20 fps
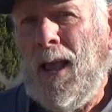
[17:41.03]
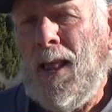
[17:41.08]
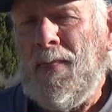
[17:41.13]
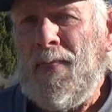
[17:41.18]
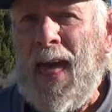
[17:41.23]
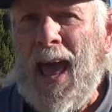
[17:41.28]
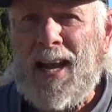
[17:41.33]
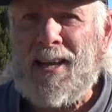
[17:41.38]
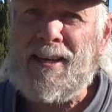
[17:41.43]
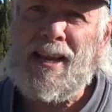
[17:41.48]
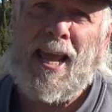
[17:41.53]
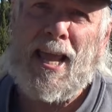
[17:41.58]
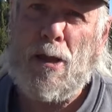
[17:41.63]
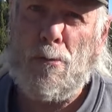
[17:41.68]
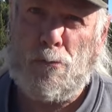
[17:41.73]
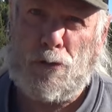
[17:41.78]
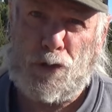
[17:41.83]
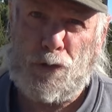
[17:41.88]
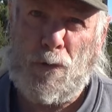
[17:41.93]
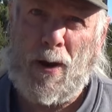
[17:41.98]
That day it
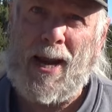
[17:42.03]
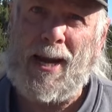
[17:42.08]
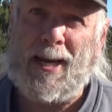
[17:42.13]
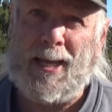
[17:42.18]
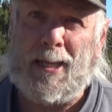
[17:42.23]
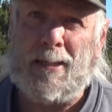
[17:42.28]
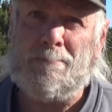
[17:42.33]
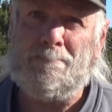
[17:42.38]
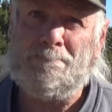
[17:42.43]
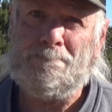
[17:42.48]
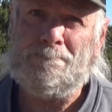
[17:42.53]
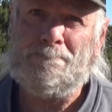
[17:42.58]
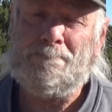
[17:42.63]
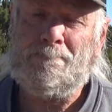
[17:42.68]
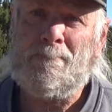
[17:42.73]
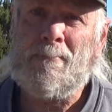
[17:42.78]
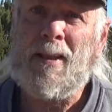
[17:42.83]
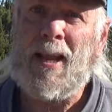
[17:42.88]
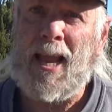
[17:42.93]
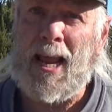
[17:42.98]
was raining,
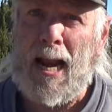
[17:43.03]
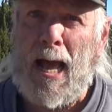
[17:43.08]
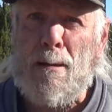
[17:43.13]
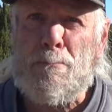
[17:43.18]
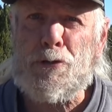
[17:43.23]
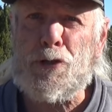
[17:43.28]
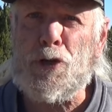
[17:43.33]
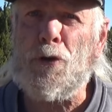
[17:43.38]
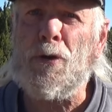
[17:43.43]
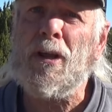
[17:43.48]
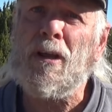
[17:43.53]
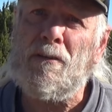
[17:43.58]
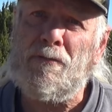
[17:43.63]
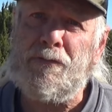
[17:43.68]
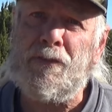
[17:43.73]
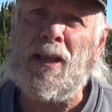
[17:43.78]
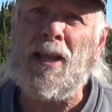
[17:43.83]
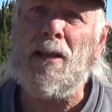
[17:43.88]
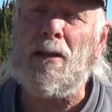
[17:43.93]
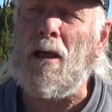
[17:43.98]
and I'm shooting a
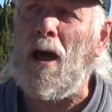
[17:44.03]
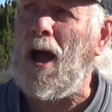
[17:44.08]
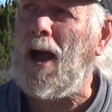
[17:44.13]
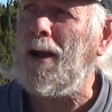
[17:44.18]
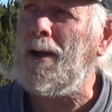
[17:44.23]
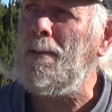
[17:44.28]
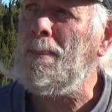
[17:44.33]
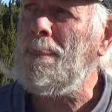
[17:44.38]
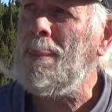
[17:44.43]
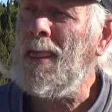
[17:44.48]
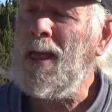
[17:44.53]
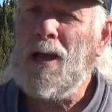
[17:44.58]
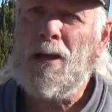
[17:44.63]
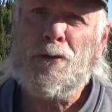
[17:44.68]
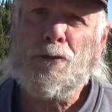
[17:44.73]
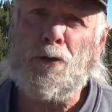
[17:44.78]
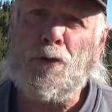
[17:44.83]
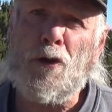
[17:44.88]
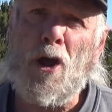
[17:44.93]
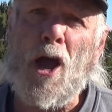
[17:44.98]
flintlock.
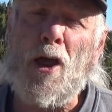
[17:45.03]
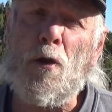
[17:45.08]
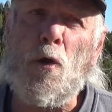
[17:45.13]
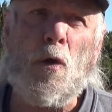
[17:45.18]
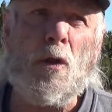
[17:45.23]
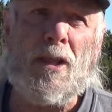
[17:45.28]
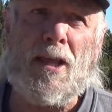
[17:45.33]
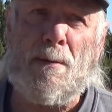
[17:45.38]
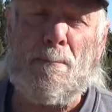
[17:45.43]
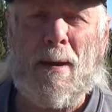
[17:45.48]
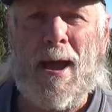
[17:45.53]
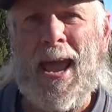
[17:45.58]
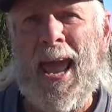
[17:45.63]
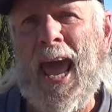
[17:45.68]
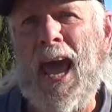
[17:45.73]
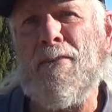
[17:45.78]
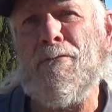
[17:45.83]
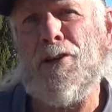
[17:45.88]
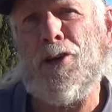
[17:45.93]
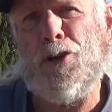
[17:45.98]
So not only am I
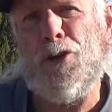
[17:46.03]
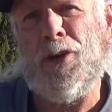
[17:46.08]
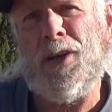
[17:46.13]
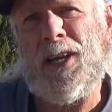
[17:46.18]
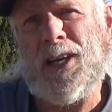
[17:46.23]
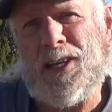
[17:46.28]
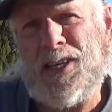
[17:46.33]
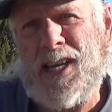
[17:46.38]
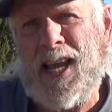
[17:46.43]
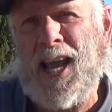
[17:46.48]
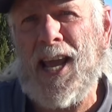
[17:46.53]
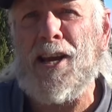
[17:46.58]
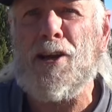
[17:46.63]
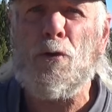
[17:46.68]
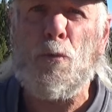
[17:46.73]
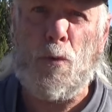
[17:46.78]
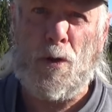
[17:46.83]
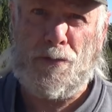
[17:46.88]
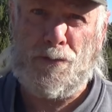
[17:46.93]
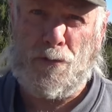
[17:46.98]
having to
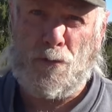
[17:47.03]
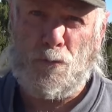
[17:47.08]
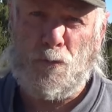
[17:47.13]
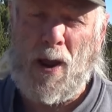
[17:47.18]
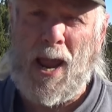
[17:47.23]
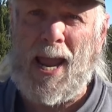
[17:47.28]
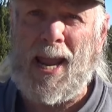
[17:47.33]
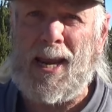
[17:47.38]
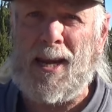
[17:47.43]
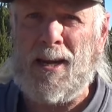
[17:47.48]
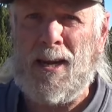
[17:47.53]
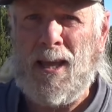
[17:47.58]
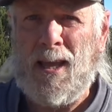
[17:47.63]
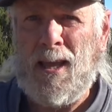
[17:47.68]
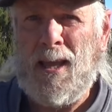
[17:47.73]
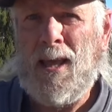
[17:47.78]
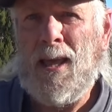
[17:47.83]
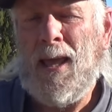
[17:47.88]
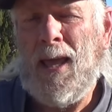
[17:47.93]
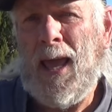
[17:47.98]
contend with the rain
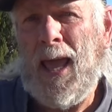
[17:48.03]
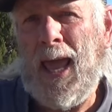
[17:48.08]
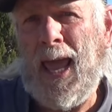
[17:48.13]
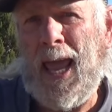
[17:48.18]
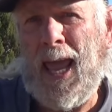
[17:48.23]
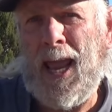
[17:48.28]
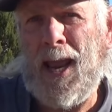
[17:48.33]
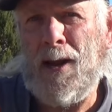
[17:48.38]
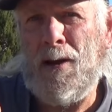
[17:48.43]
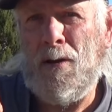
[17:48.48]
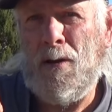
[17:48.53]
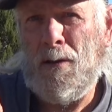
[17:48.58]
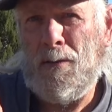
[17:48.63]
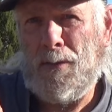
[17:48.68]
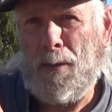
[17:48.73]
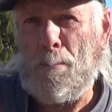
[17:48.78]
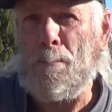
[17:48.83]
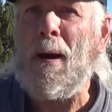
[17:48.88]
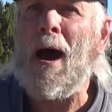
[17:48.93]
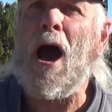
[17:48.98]
and
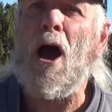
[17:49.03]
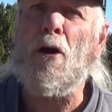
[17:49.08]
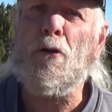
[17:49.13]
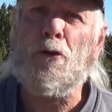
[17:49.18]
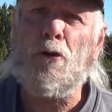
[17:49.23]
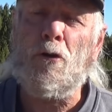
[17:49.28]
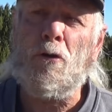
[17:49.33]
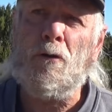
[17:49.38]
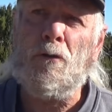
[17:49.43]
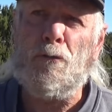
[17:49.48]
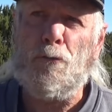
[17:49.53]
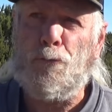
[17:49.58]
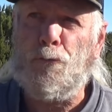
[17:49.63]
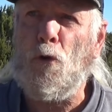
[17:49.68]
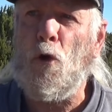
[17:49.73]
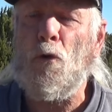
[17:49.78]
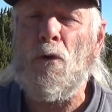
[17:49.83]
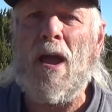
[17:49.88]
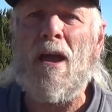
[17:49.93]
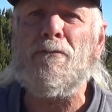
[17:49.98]
the powder, the
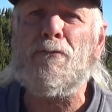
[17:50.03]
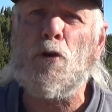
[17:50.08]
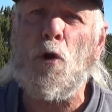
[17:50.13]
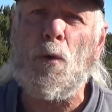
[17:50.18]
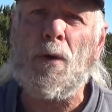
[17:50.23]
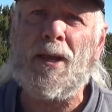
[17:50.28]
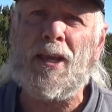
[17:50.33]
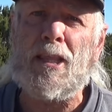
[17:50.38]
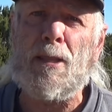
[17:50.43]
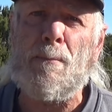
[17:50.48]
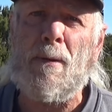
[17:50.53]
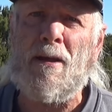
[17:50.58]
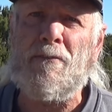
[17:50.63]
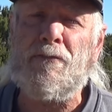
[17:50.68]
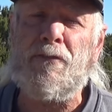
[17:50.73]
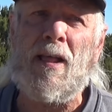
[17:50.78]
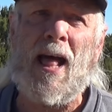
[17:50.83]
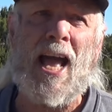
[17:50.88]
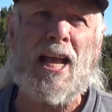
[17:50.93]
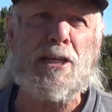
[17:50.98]
4F going into my
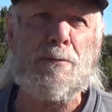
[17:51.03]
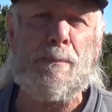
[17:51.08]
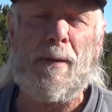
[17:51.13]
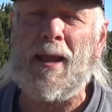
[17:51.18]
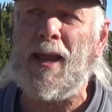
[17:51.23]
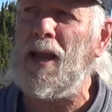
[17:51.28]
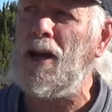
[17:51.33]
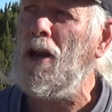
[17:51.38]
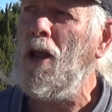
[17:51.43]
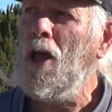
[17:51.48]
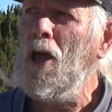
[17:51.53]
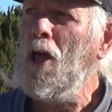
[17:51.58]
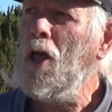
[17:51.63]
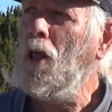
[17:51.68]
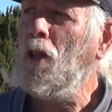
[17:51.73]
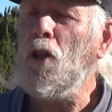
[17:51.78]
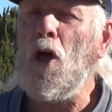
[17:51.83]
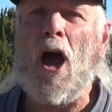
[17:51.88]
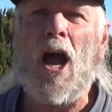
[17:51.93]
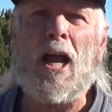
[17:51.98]
flash pan,
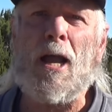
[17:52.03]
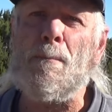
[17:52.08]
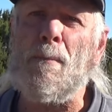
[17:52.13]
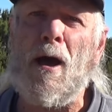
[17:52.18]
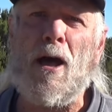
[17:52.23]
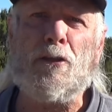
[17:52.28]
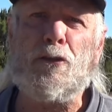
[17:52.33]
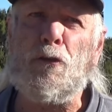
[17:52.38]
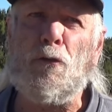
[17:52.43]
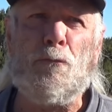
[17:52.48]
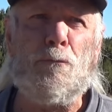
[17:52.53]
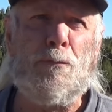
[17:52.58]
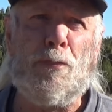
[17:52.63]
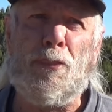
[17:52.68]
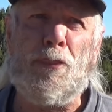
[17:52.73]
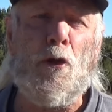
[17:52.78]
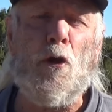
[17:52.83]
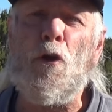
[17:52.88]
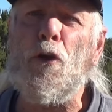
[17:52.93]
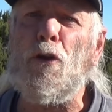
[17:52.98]
long about the
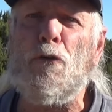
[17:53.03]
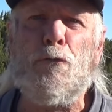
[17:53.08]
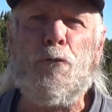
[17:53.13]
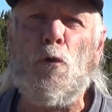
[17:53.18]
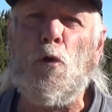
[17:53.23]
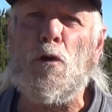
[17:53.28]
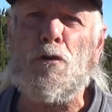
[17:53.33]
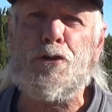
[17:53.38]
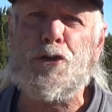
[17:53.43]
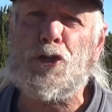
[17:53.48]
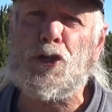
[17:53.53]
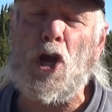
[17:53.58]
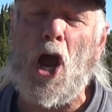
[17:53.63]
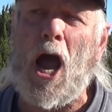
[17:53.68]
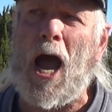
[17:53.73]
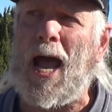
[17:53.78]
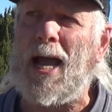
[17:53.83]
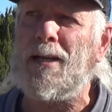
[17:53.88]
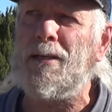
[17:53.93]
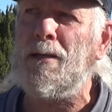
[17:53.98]
3rd or 4th
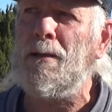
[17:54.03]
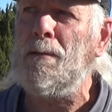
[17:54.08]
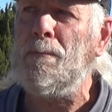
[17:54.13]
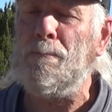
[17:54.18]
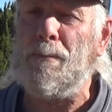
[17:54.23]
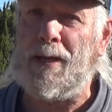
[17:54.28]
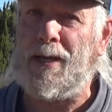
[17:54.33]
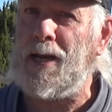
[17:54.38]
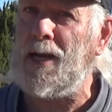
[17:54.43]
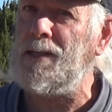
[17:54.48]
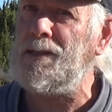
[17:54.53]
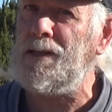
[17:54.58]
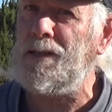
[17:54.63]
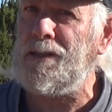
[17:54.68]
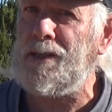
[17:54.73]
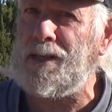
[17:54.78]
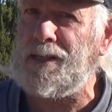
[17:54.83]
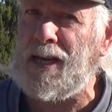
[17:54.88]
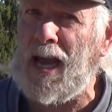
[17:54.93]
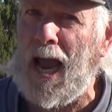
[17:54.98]
shot, because
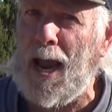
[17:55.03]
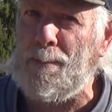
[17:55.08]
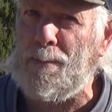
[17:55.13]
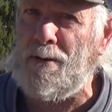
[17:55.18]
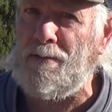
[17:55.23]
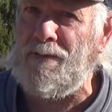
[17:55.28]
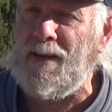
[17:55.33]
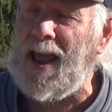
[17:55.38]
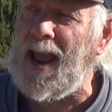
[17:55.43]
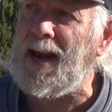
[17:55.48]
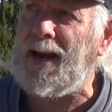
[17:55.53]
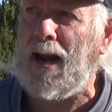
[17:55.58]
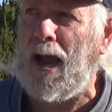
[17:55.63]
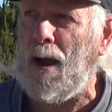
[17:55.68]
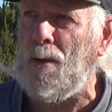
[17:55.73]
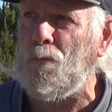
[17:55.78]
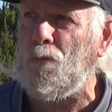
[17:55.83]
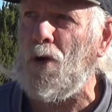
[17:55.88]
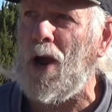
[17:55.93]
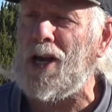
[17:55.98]
it's a timed event,
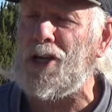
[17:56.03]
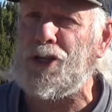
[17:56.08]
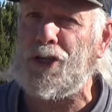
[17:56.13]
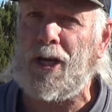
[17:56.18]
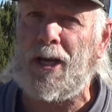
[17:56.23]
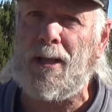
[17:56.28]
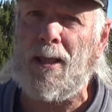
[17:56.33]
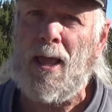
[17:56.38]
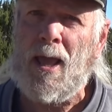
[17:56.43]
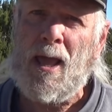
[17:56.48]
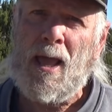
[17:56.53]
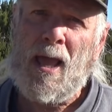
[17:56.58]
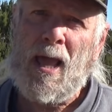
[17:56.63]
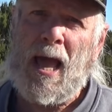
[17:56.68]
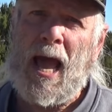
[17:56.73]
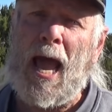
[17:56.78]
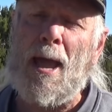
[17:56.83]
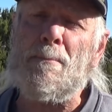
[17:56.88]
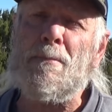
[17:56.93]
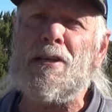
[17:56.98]
I'm rushing,
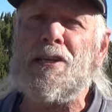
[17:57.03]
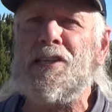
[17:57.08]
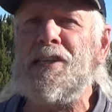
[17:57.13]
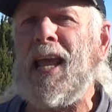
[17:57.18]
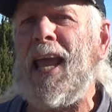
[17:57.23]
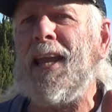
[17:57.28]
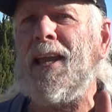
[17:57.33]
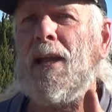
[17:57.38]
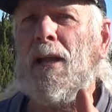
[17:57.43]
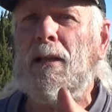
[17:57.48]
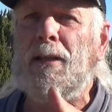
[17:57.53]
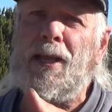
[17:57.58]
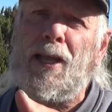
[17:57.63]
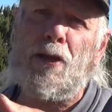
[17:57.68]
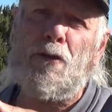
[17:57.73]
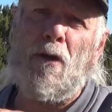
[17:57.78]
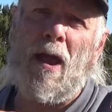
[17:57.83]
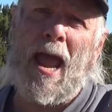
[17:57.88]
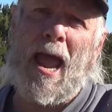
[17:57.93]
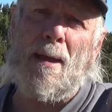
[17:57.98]
I mistakenly
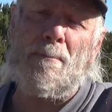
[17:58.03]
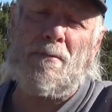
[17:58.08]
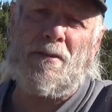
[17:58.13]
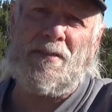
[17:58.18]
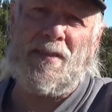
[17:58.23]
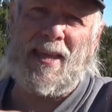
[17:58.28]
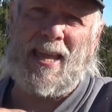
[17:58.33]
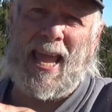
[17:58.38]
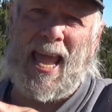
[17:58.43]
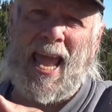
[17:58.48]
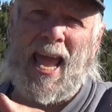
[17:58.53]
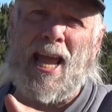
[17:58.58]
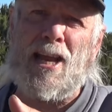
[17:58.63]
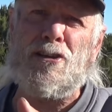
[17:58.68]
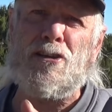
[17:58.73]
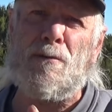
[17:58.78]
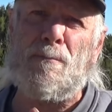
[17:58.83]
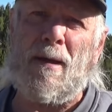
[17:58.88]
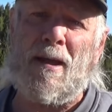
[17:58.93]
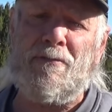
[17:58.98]
grabbed the
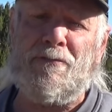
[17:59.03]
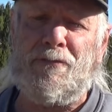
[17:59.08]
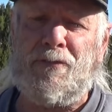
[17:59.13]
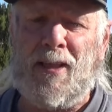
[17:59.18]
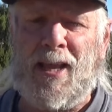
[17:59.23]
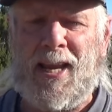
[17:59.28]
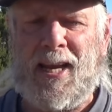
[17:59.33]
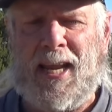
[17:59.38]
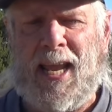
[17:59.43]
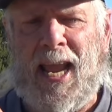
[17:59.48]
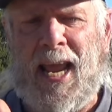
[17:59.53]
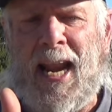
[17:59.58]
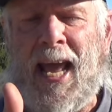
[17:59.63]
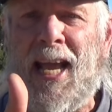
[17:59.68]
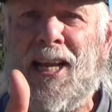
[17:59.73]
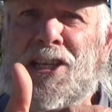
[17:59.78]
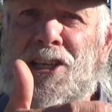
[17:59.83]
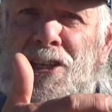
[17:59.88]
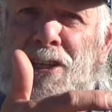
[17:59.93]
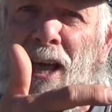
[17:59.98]
edge of my flint and
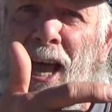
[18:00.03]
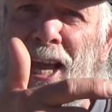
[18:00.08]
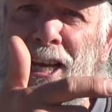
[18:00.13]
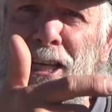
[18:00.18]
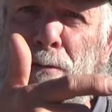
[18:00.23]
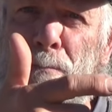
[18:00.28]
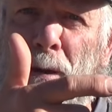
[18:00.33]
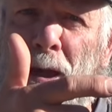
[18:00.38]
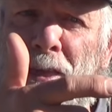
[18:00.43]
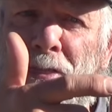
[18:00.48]
I sliced my